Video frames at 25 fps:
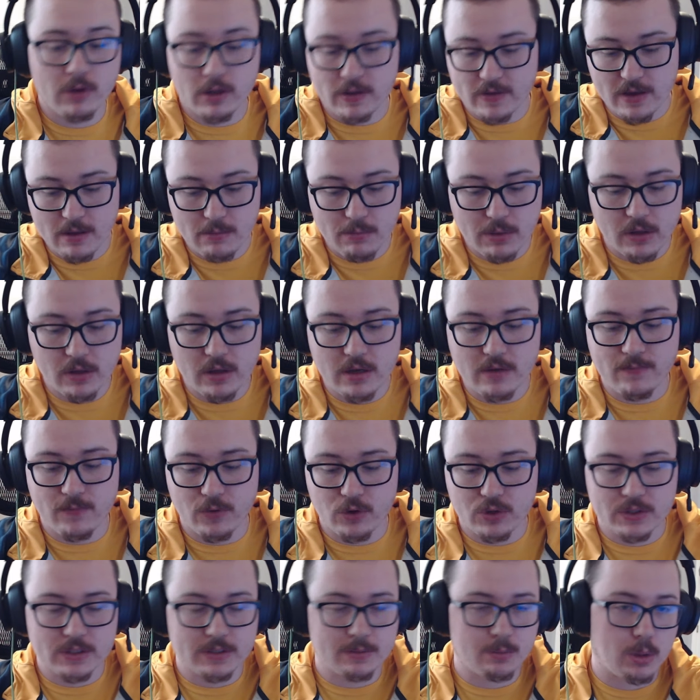Team building
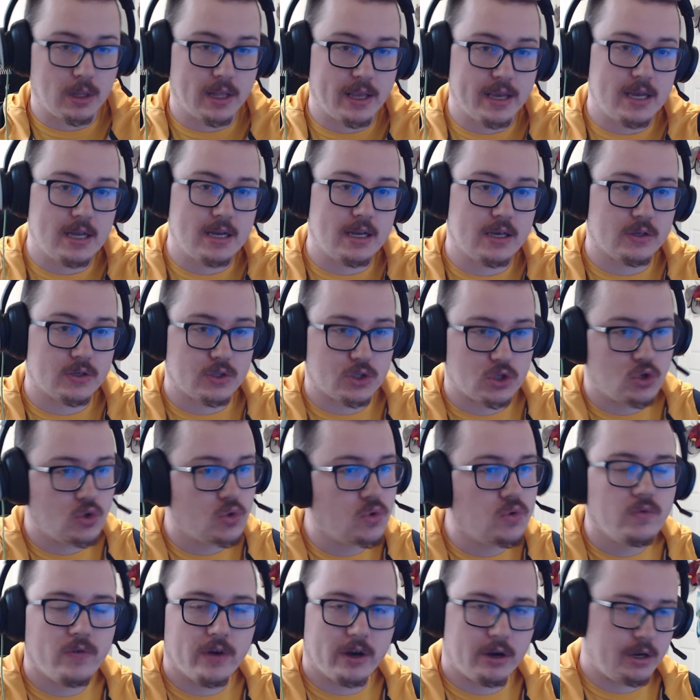versus playing is
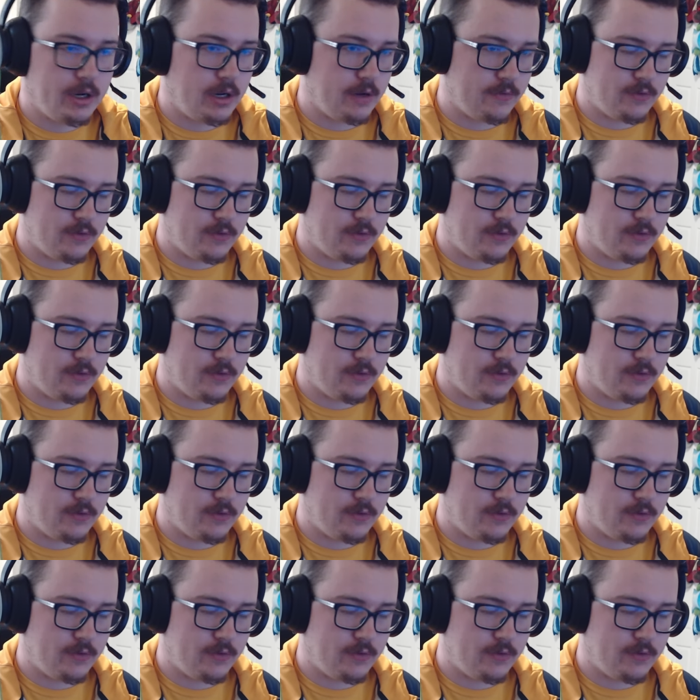two very different